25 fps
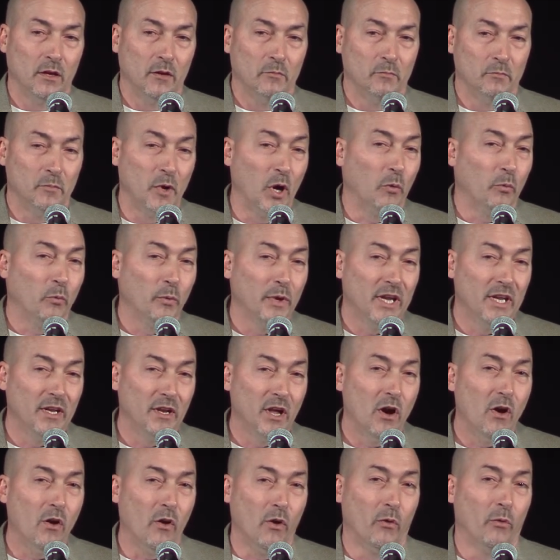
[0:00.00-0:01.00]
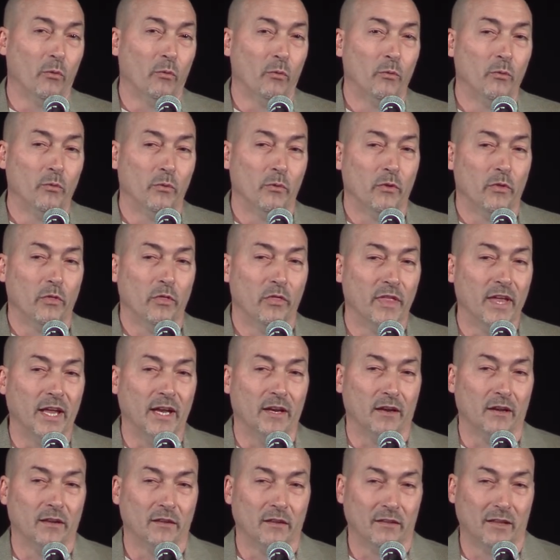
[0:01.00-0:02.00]
But we know
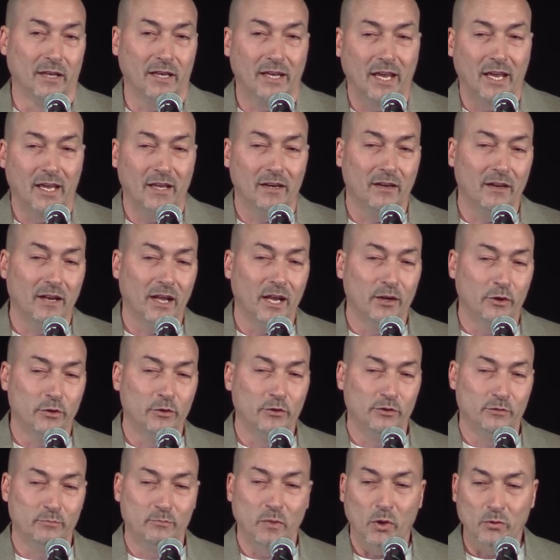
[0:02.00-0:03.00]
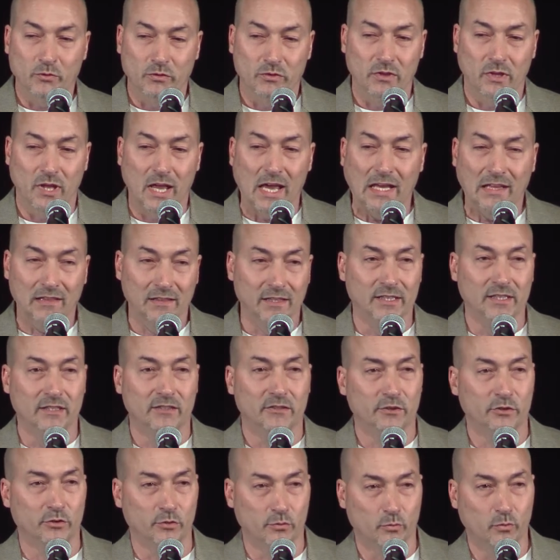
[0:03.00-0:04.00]
that the candidate who's most likely
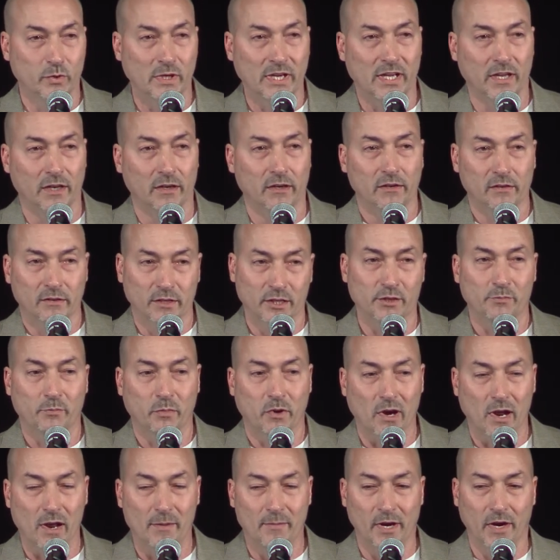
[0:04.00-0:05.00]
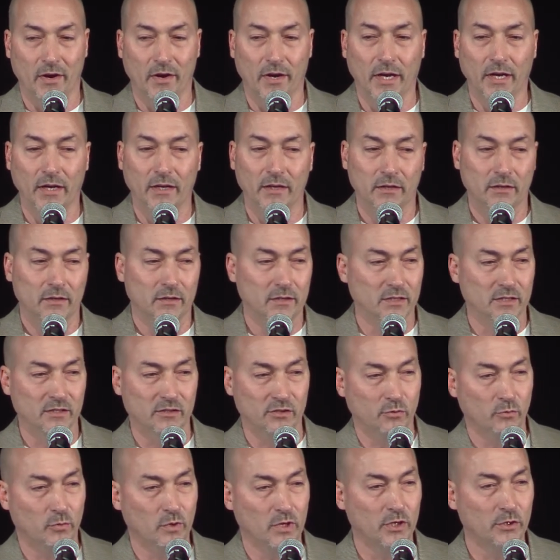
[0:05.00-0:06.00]
to win this primary is the
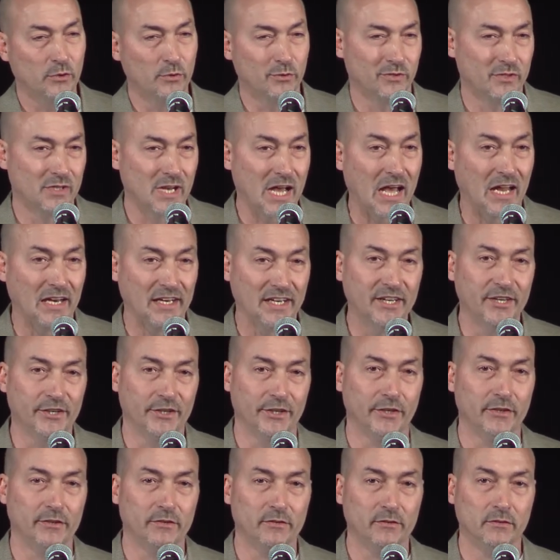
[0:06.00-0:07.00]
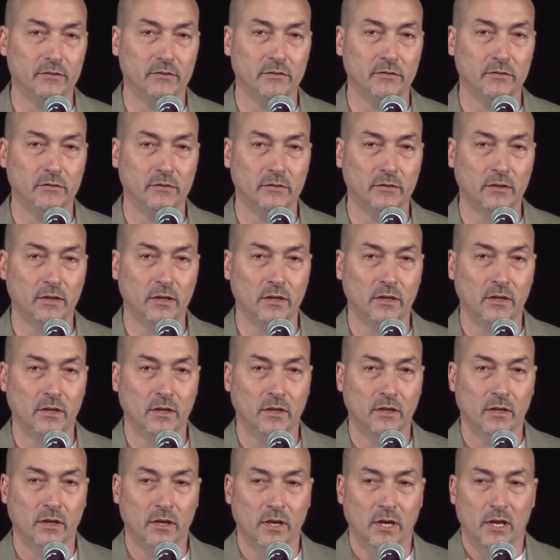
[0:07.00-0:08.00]
one who's not here.
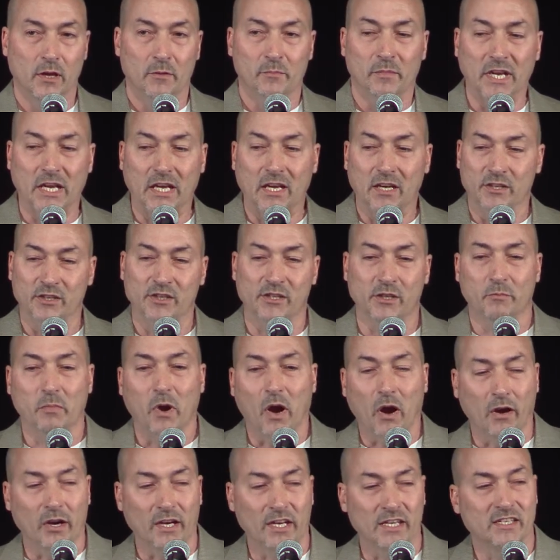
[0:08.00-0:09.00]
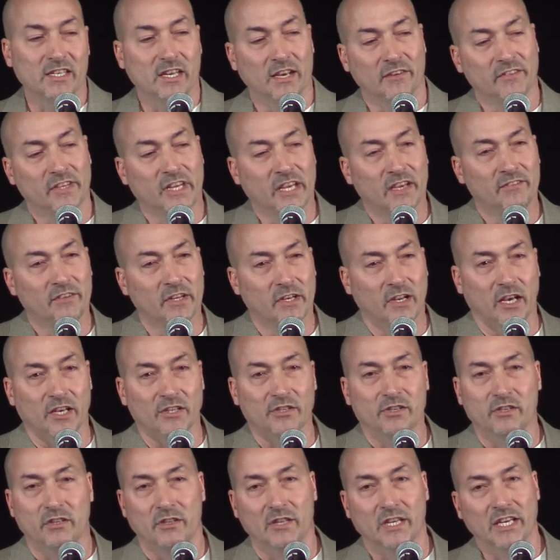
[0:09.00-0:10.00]
Because the parties have given
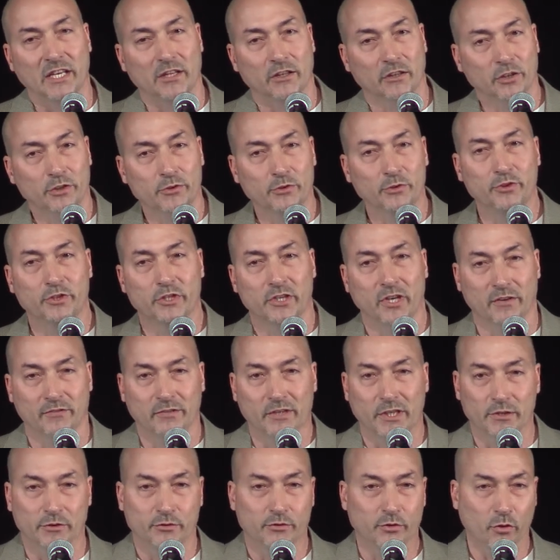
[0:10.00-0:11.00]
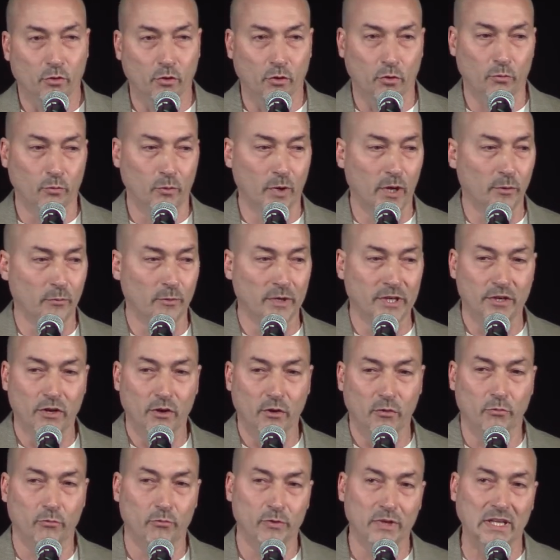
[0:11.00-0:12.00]
us the illusion of control when we
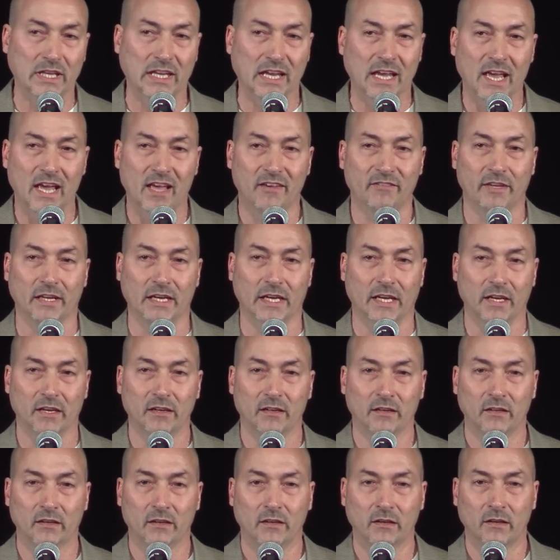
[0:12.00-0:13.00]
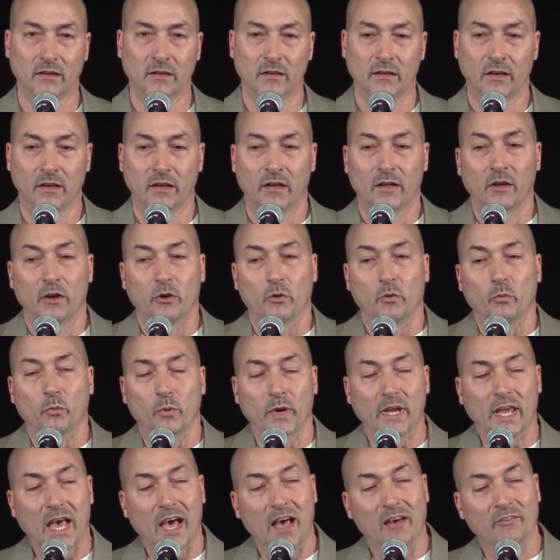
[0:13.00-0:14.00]
don't really have any. We
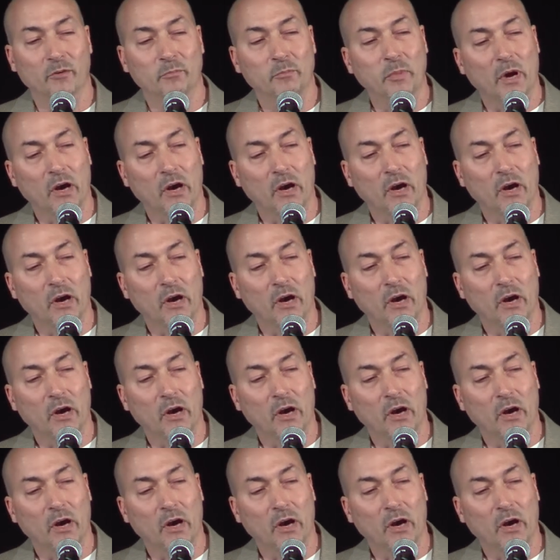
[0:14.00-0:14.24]
have a